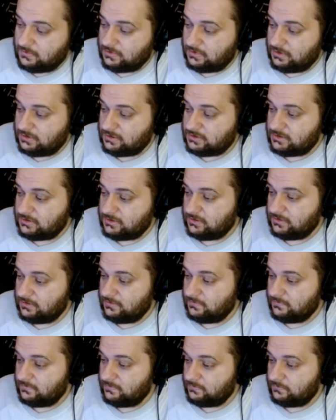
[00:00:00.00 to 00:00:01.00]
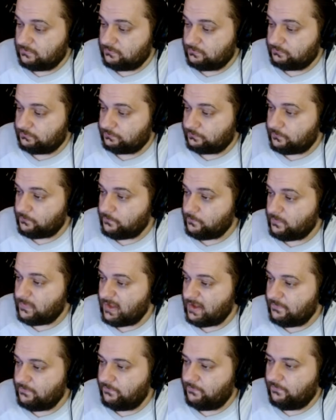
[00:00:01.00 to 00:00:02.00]
So let's see here.
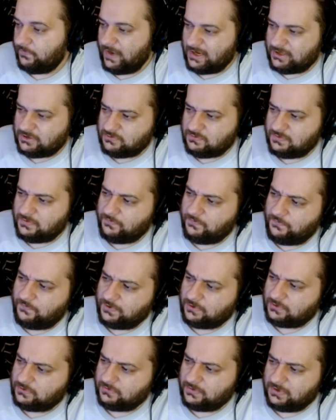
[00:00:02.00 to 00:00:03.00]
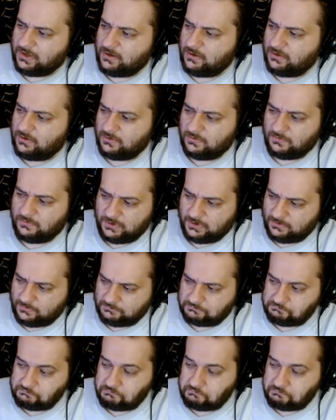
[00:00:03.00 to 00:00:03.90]
Flatulent filtering underwear.